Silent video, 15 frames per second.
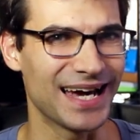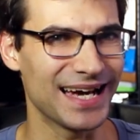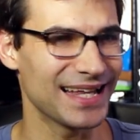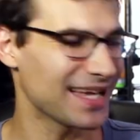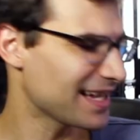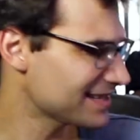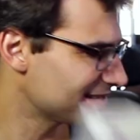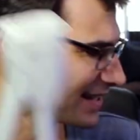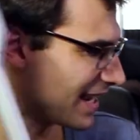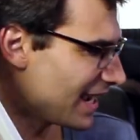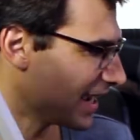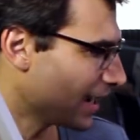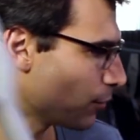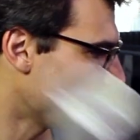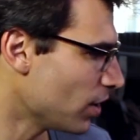
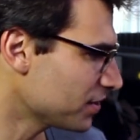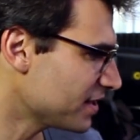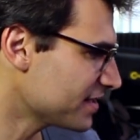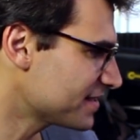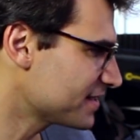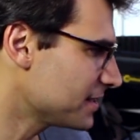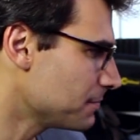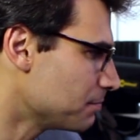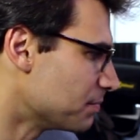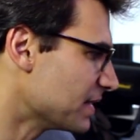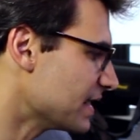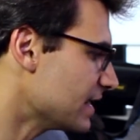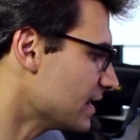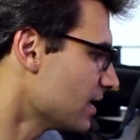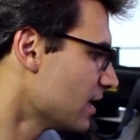I want this to
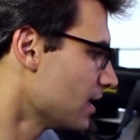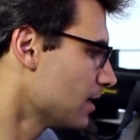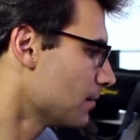be,